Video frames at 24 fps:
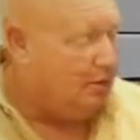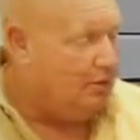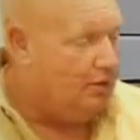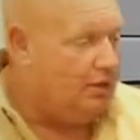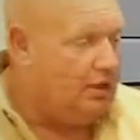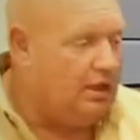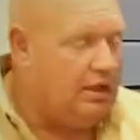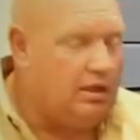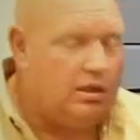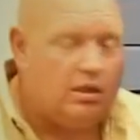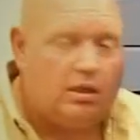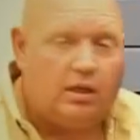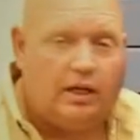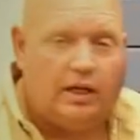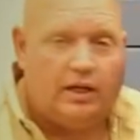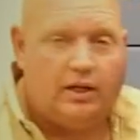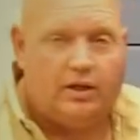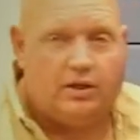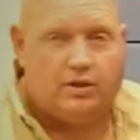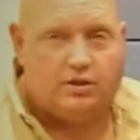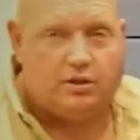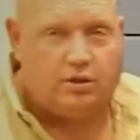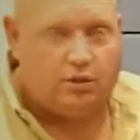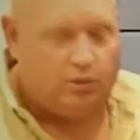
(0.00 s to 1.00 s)
These
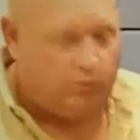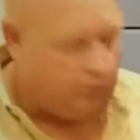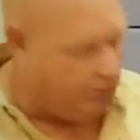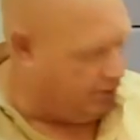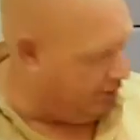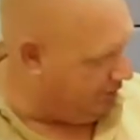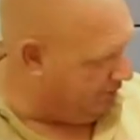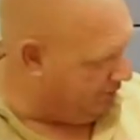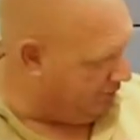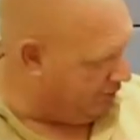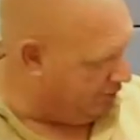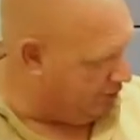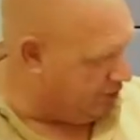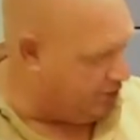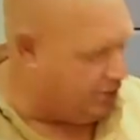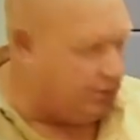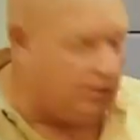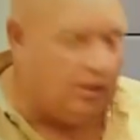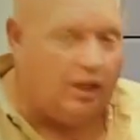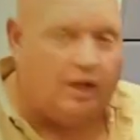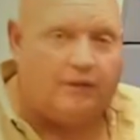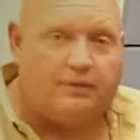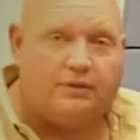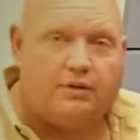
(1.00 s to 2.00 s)
sliders were the first
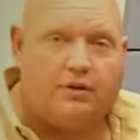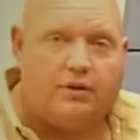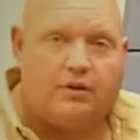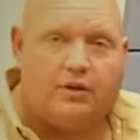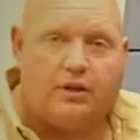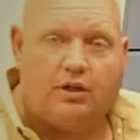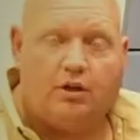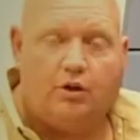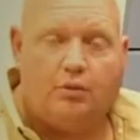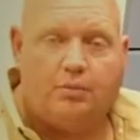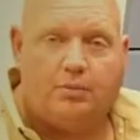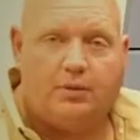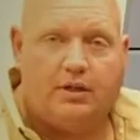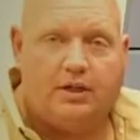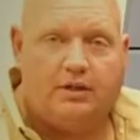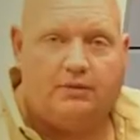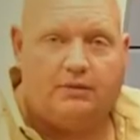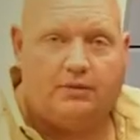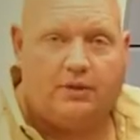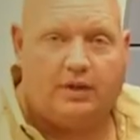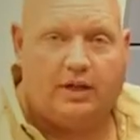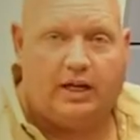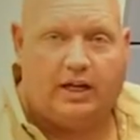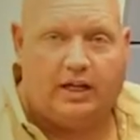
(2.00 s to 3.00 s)
to offer the opening
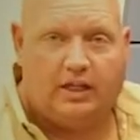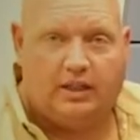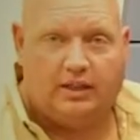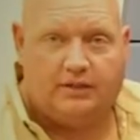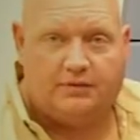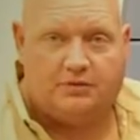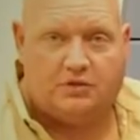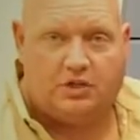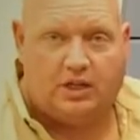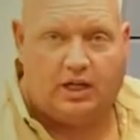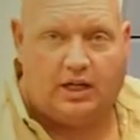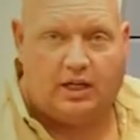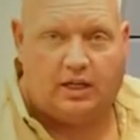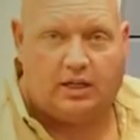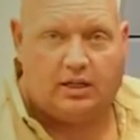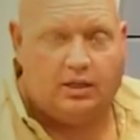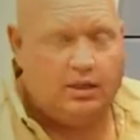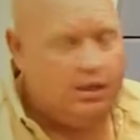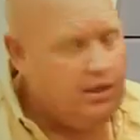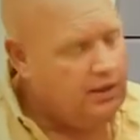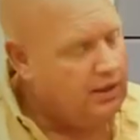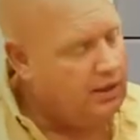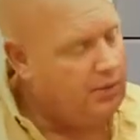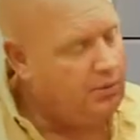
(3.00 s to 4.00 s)
for the high lift jack.
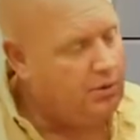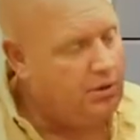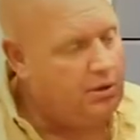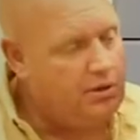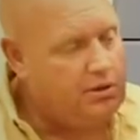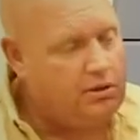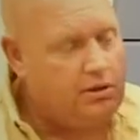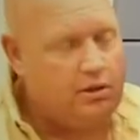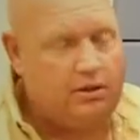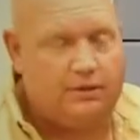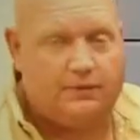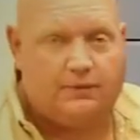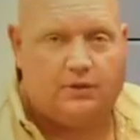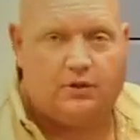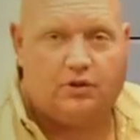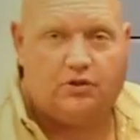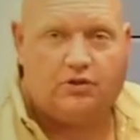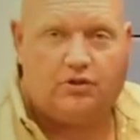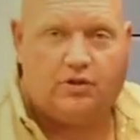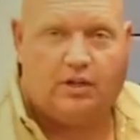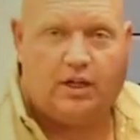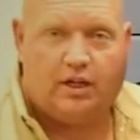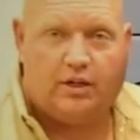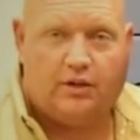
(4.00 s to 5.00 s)
They were also the
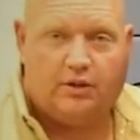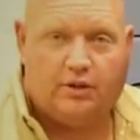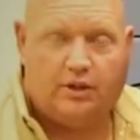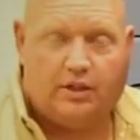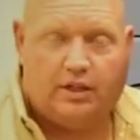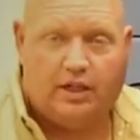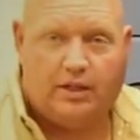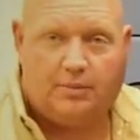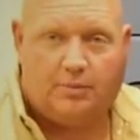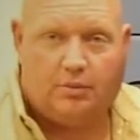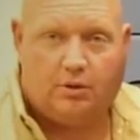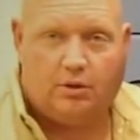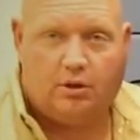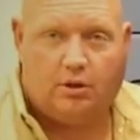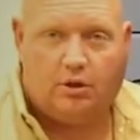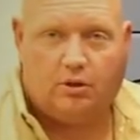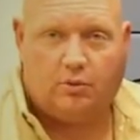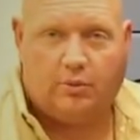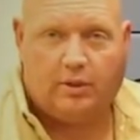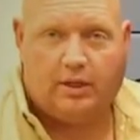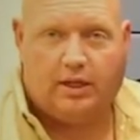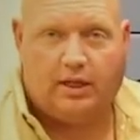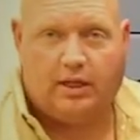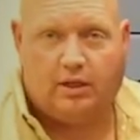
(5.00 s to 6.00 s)
first slider that tapered all the
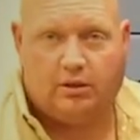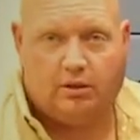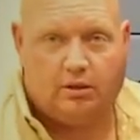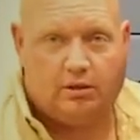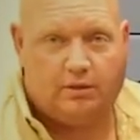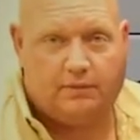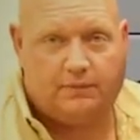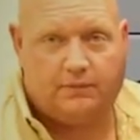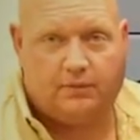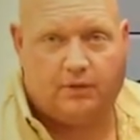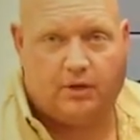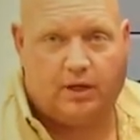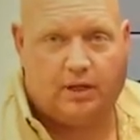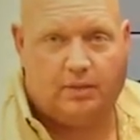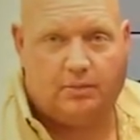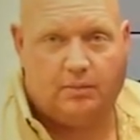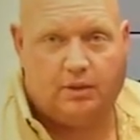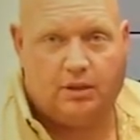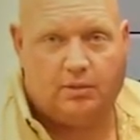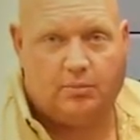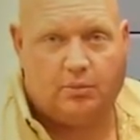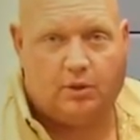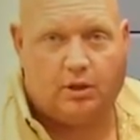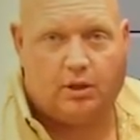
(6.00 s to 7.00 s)
way down to the frame
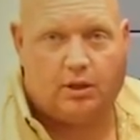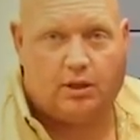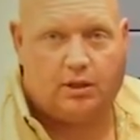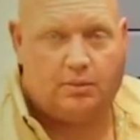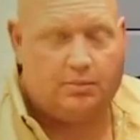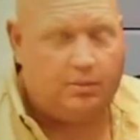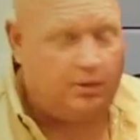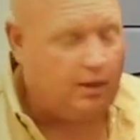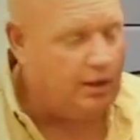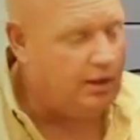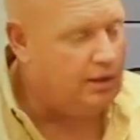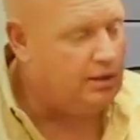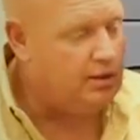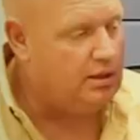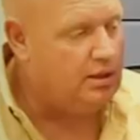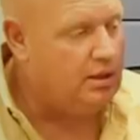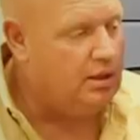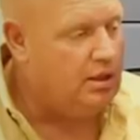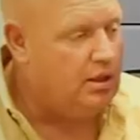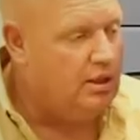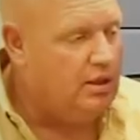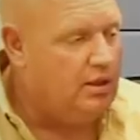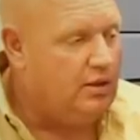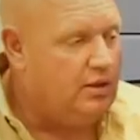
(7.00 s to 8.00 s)
in the marketplace.
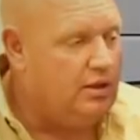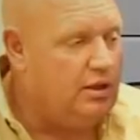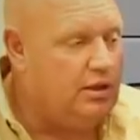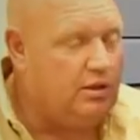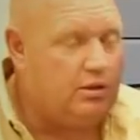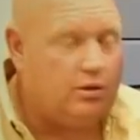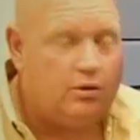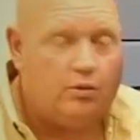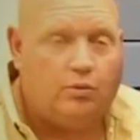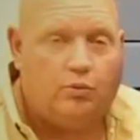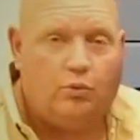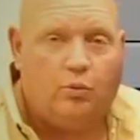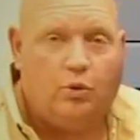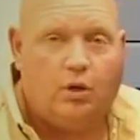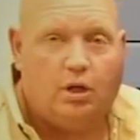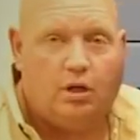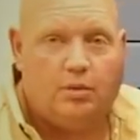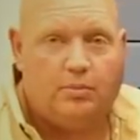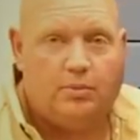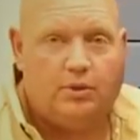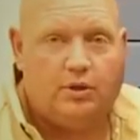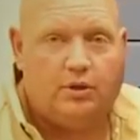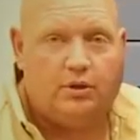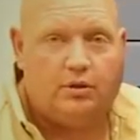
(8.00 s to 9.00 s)
These are
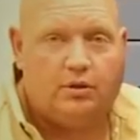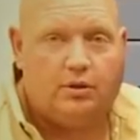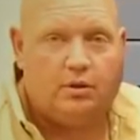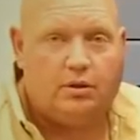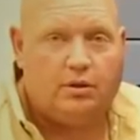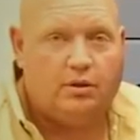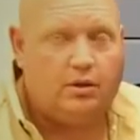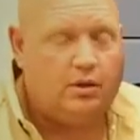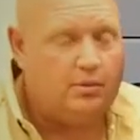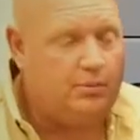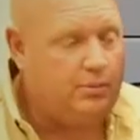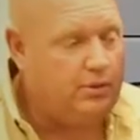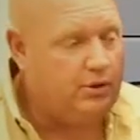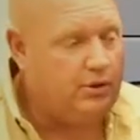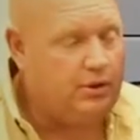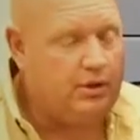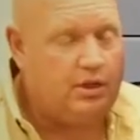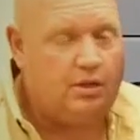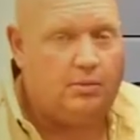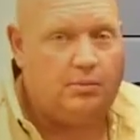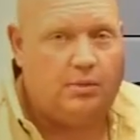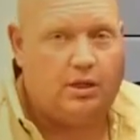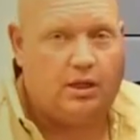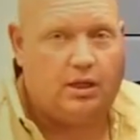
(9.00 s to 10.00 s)
well built, they're built
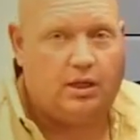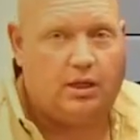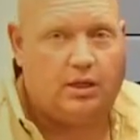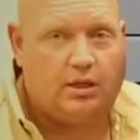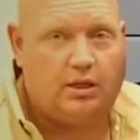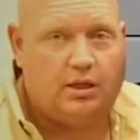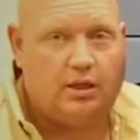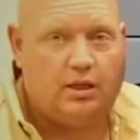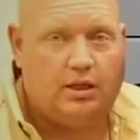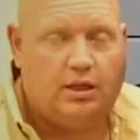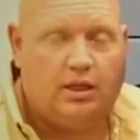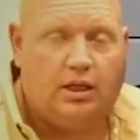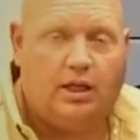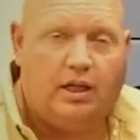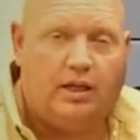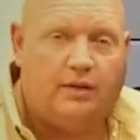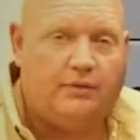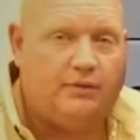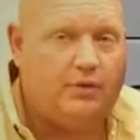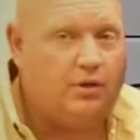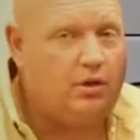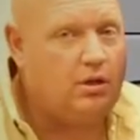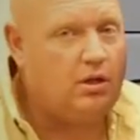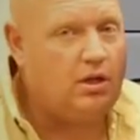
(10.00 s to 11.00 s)
in America, and
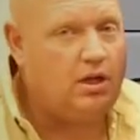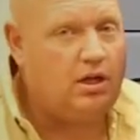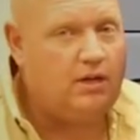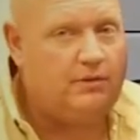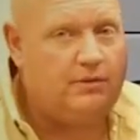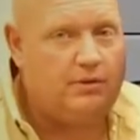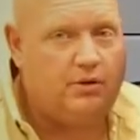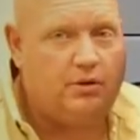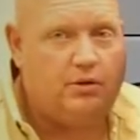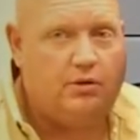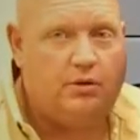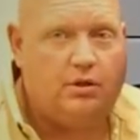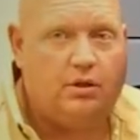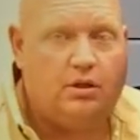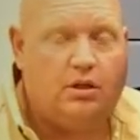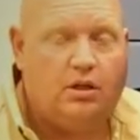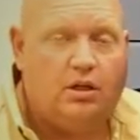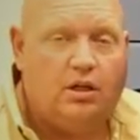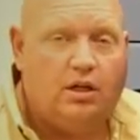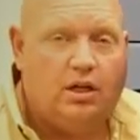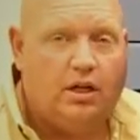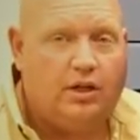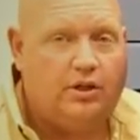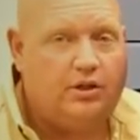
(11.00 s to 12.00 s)
if you're an off-roader
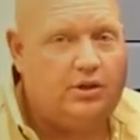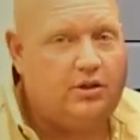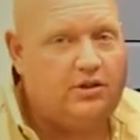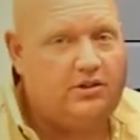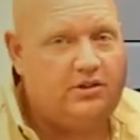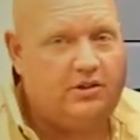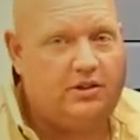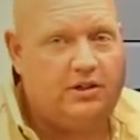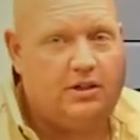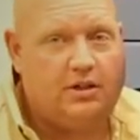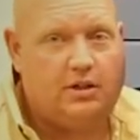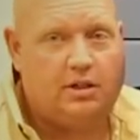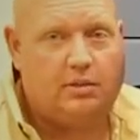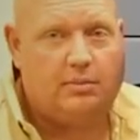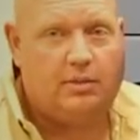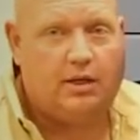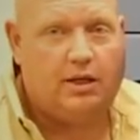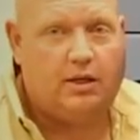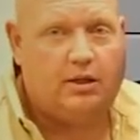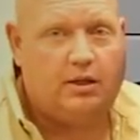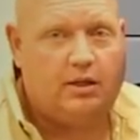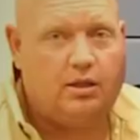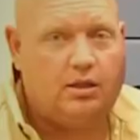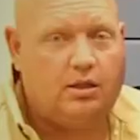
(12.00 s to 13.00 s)
and you're serious
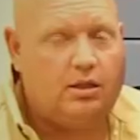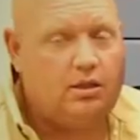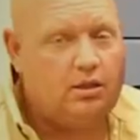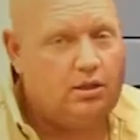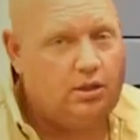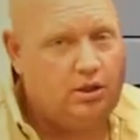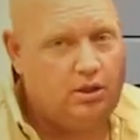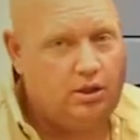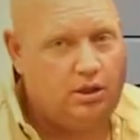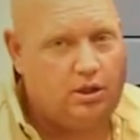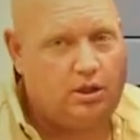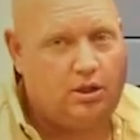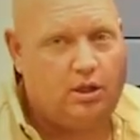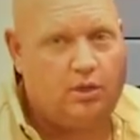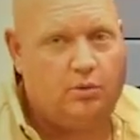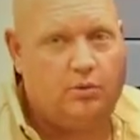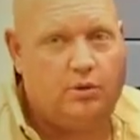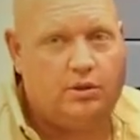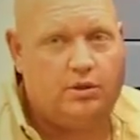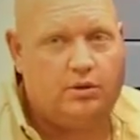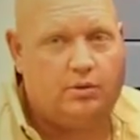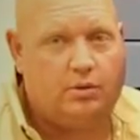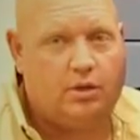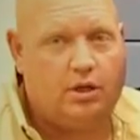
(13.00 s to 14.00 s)
about it, you're going to
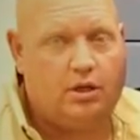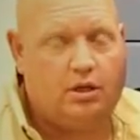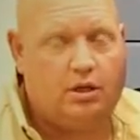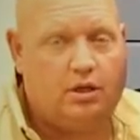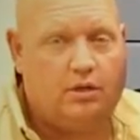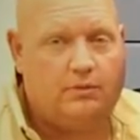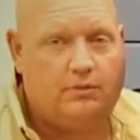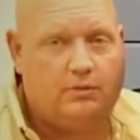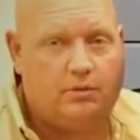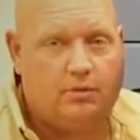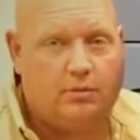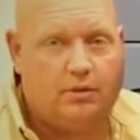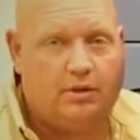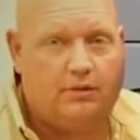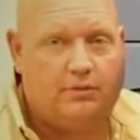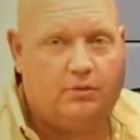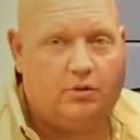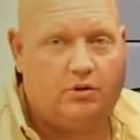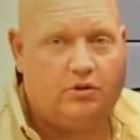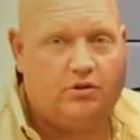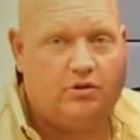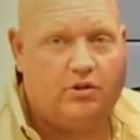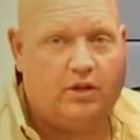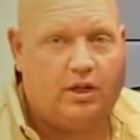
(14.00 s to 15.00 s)
want the rock hard
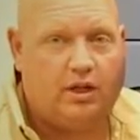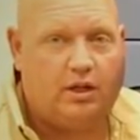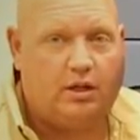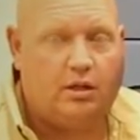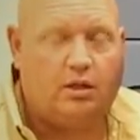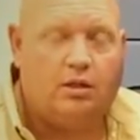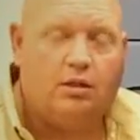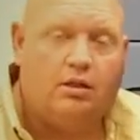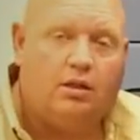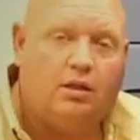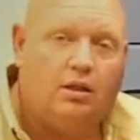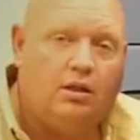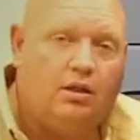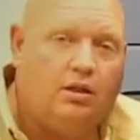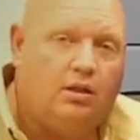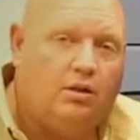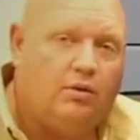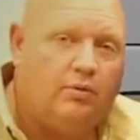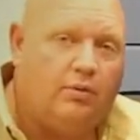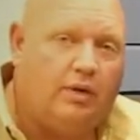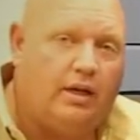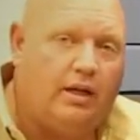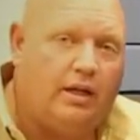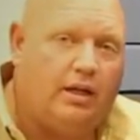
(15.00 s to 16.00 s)
4x4 slider.
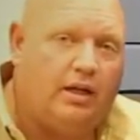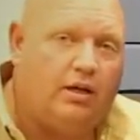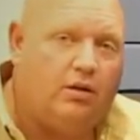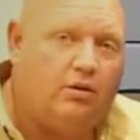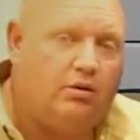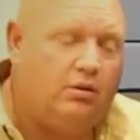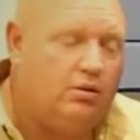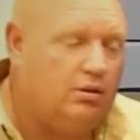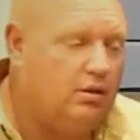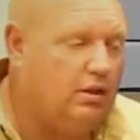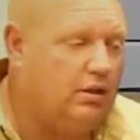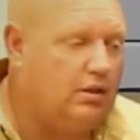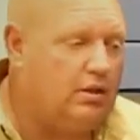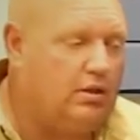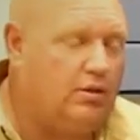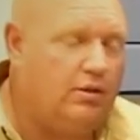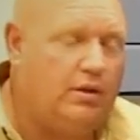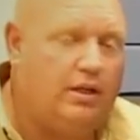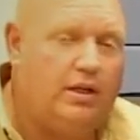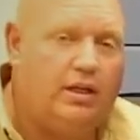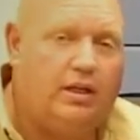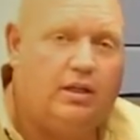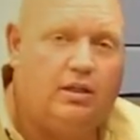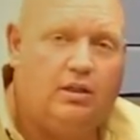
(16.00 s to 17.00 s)
Right now, let's
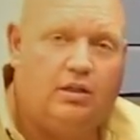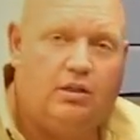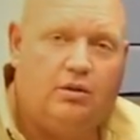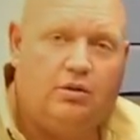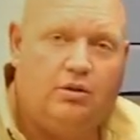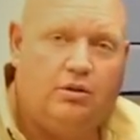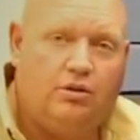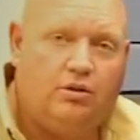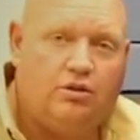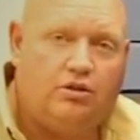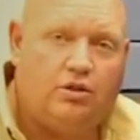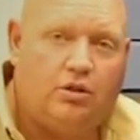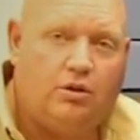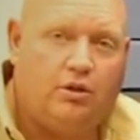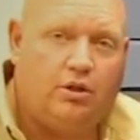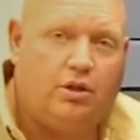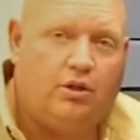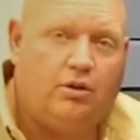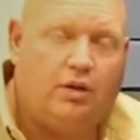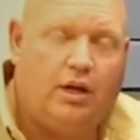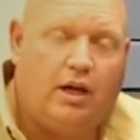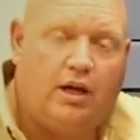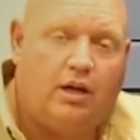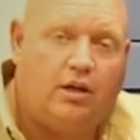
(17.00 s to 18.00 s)
go ahead and show
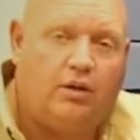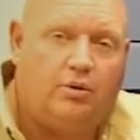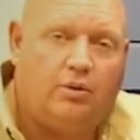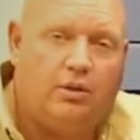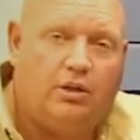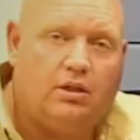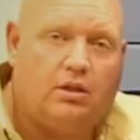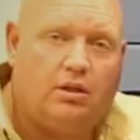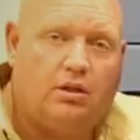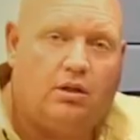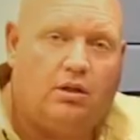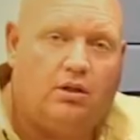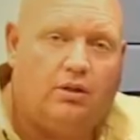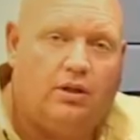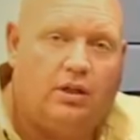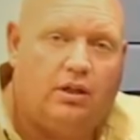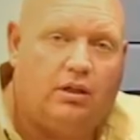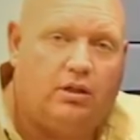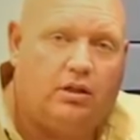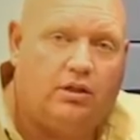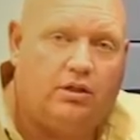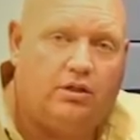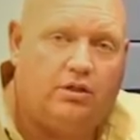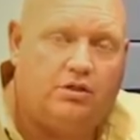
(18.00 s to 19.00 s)
you how to install
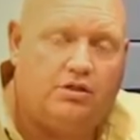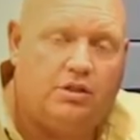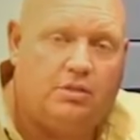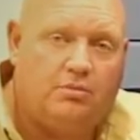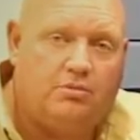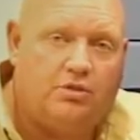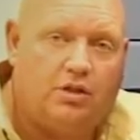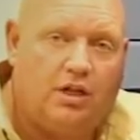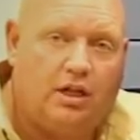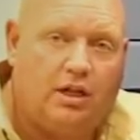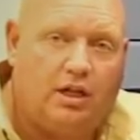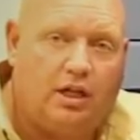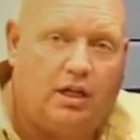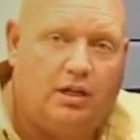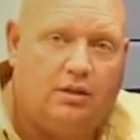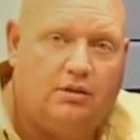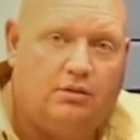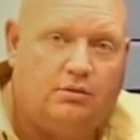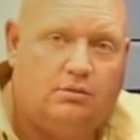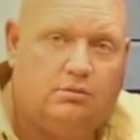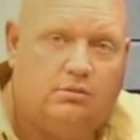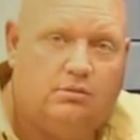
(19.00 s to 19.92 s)
these on your Jeep JK.